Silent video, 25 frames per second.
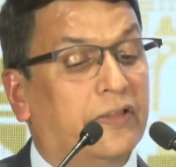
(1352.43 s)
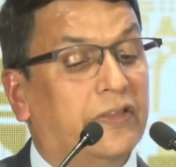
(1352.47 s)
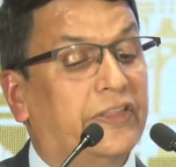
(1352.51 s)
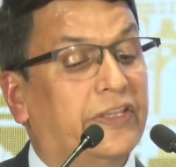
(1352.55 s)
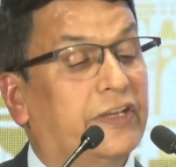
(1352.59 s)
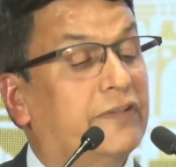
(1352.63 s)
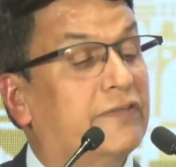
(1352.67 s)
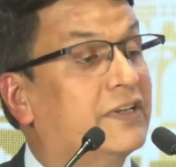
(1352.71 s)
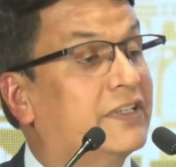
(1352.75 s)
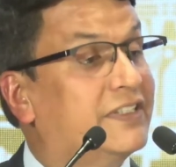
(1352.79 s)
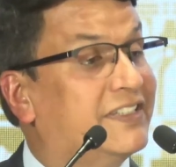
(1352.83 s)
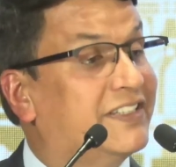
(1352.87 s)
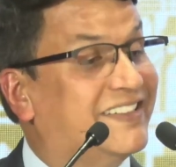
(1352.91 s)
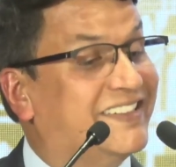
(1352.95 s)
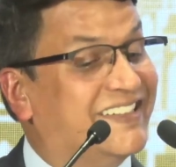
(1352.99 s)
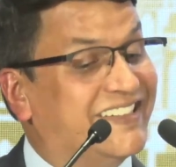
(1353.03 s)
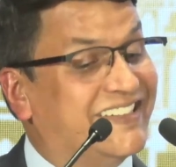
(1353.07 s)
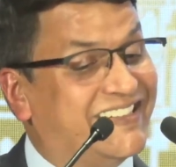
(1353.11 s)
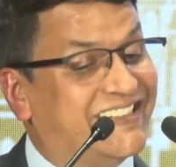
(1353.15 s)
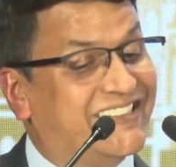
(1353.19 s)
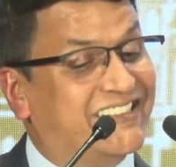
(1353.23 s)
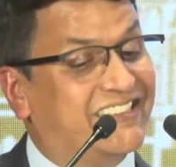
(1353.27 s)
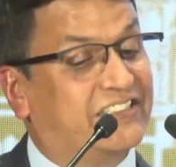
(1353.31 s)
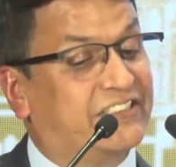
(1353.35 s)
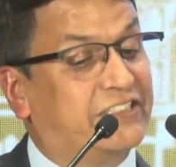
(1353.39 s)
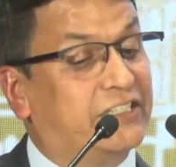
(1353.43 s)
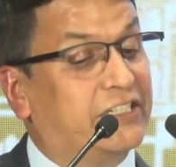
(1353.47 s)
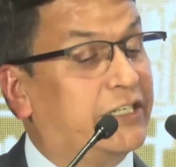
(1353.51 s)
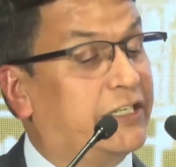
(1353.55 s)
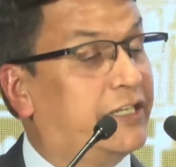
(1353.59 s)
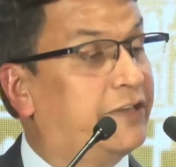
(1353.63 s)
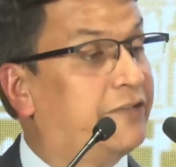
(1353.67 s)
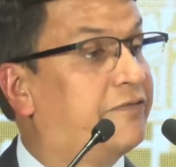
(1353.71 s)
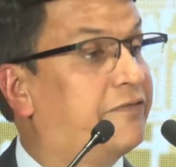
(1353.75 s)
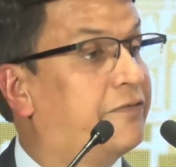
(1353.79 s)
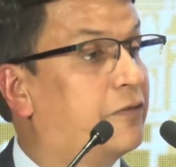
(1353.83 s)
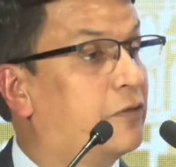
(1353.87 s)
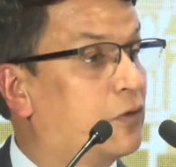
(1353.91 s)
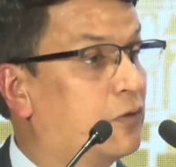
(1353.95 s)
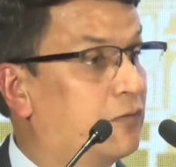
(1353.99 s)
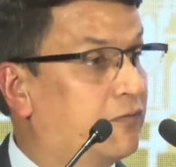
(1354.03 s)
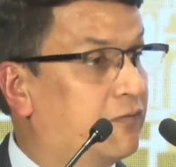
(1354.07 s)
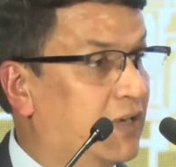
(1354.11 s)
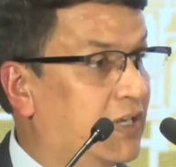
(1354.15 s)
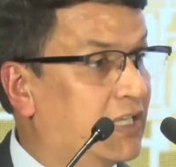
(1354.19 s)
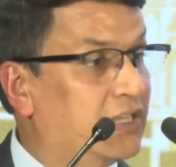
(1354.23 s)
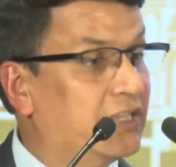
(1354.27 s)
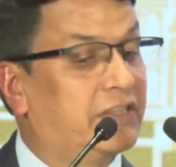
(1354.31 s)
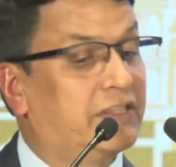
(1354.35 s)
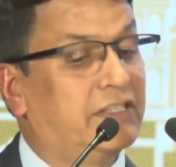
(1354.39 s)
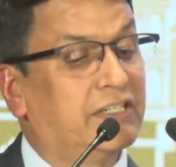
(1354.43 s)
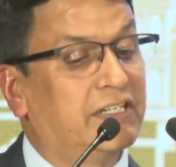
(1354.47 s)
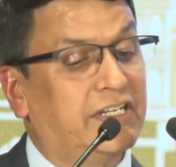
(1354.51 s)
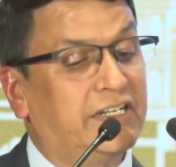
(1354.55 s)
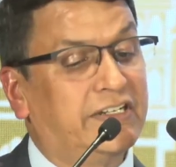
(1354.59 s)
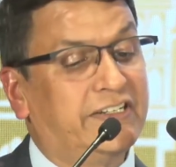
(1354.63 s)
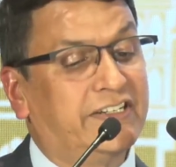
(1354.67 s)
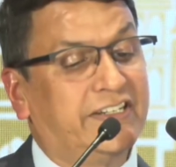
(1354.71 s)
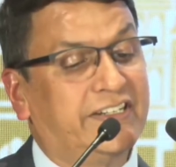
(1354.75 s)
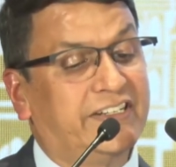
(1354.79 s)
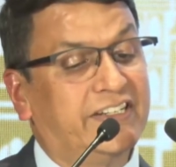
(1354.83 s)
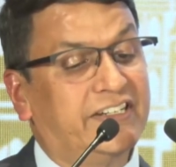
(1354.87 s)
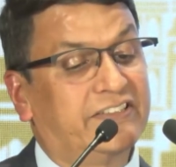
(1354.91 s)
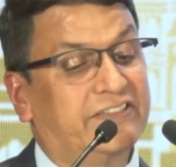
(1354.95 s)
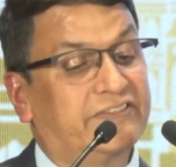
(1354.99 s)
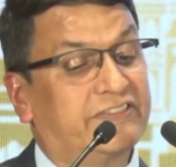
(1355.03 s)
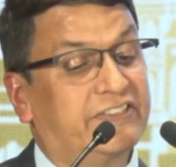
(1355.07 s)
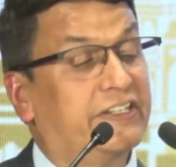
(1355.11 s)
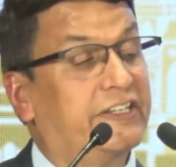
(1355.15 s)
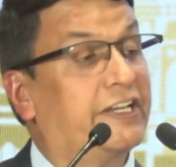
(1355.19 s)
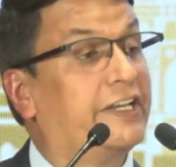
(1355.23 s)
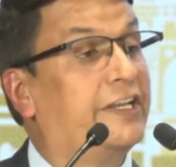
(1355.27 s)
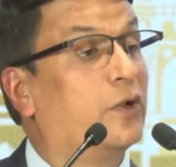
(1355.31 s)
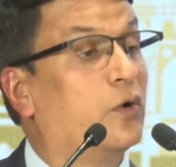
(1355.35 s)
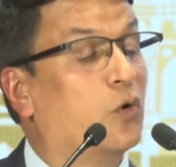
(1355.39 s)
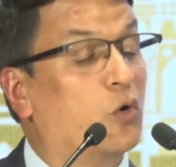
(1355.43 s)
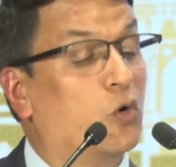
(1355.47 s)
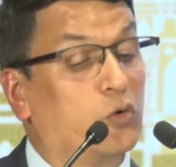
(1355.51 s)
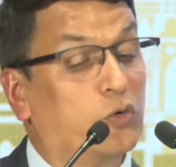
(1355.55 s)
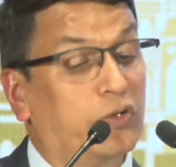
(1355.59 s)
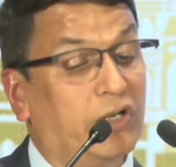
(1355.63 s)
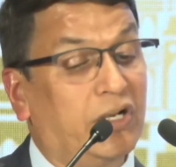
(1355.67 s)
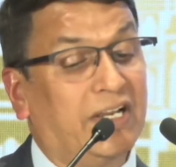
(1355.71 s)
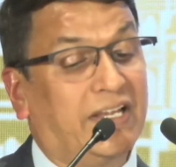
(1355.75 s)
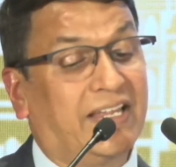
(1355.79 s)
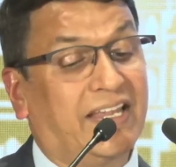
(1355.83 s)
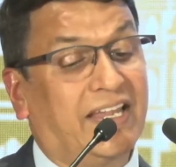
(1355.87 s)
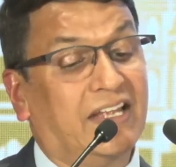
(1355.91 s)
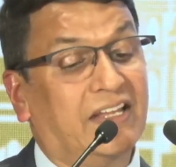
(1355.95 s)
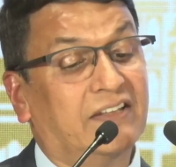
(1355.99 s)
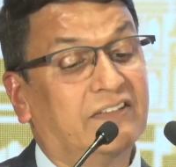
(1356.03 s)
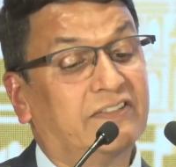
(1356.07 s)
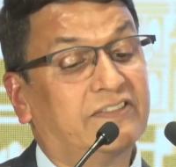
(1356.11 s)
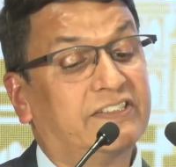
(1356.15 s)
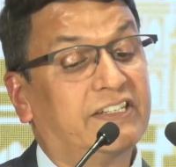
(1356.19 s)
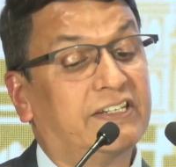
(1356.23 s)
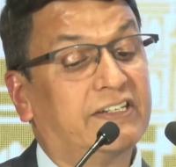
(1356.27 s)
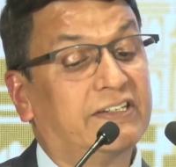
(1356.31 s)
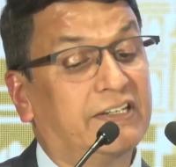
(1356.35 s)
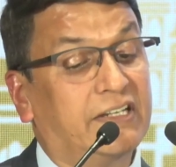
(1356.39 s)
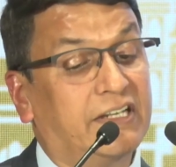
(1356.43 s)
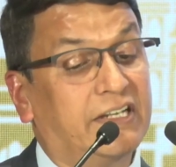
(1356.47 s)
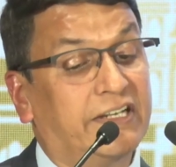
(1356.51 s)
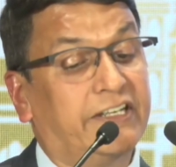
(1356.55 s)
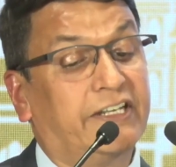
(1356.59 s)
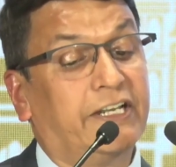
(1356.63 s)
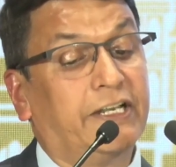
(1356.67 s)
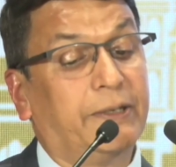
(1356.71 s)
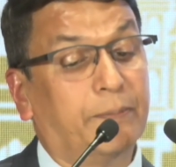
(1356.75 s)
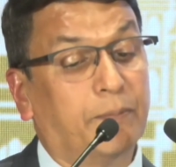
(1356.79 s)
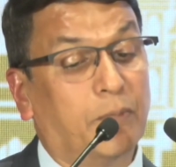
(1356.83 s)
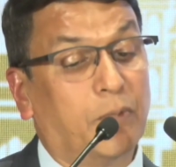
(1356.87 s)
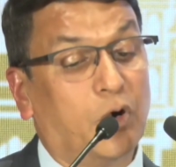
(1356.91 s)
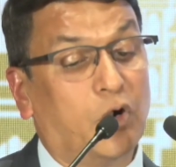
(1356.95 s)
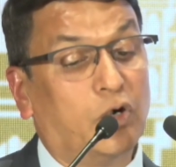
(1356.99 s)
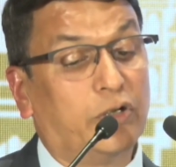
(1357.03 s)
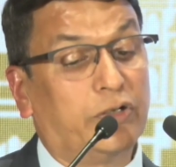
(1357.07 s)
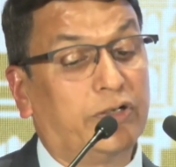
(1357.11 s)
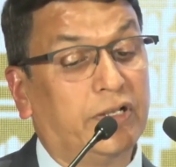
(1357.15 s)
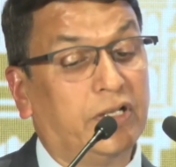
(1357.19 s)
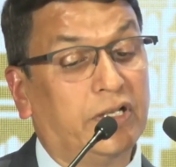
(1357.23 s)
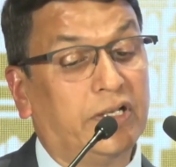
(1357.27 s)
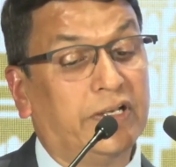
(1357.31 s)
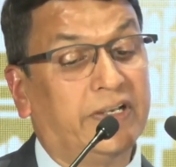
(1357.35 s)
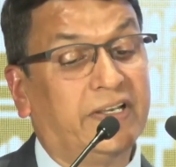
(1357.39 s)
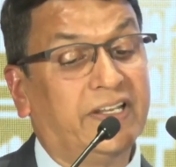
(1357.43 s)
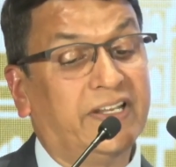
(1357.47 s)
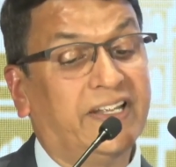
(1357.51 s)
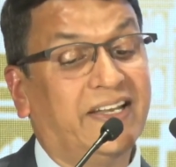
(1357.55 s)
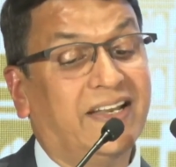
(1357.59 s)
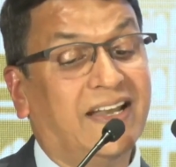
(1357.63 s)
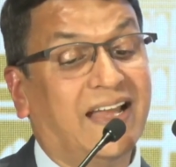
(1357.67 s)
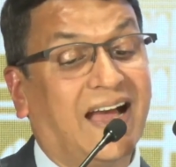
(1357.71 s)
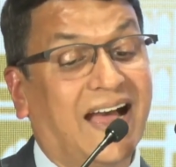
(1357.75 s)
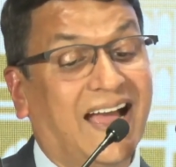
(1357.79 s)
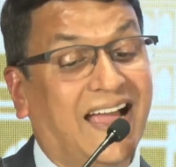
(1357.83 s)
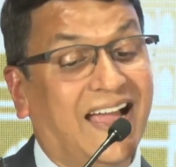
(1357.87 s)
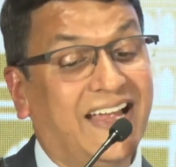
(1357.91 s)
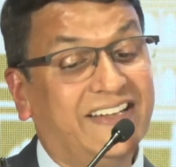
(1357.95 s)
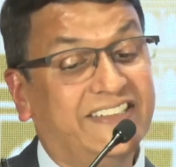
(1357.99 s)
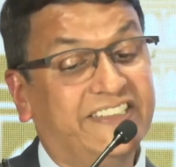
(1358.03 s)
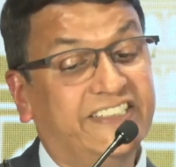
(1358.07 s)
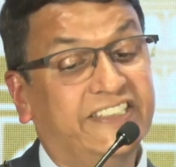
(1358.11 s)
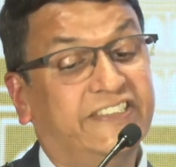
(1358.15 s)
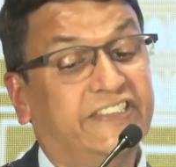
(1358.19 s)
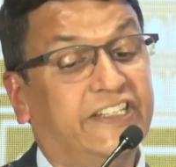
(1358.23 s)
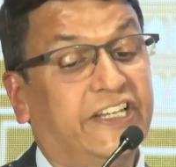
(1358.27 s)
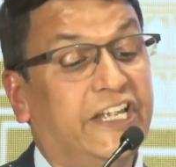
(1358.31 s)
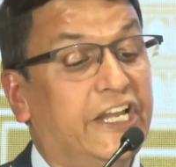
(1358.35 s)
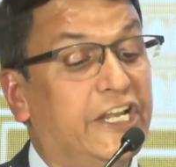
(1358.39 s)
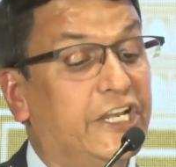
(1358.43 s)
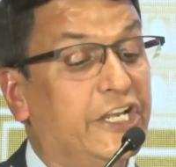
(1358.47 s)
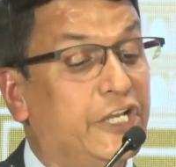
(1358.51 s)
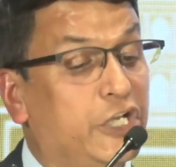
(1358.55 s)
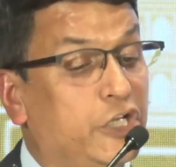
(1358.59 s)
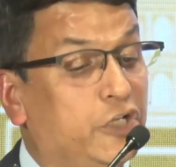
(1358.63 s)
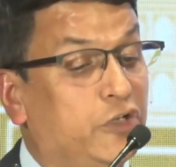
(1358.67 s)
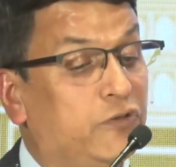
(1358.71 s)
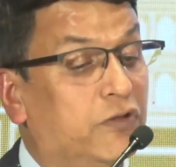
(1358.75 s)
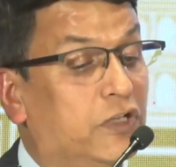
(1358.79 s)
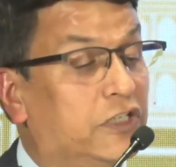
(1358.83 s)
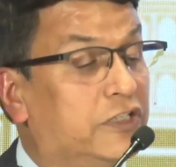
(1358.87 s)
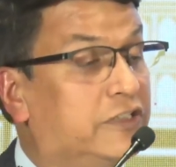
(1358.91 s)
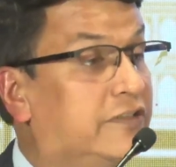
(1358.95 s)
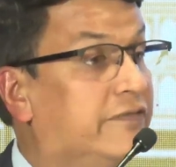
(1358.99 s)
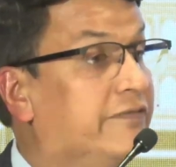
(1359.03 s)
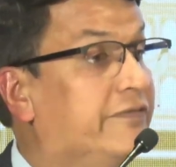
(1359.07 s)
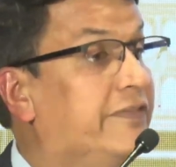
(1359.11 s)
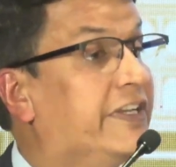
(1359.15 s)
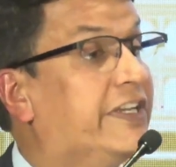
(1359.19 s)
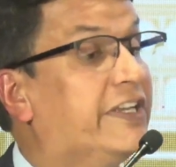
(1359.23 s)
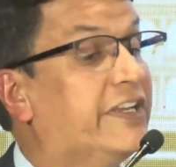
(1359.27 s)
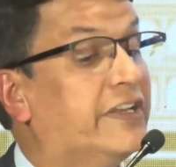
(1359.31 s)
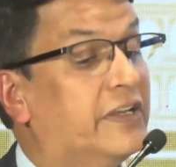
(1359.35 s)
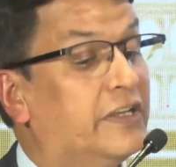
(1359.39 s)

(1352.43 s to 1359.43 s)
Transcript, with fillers: there was a 34, one-third reduction in oral cancer-related mortality in high-risk individuals with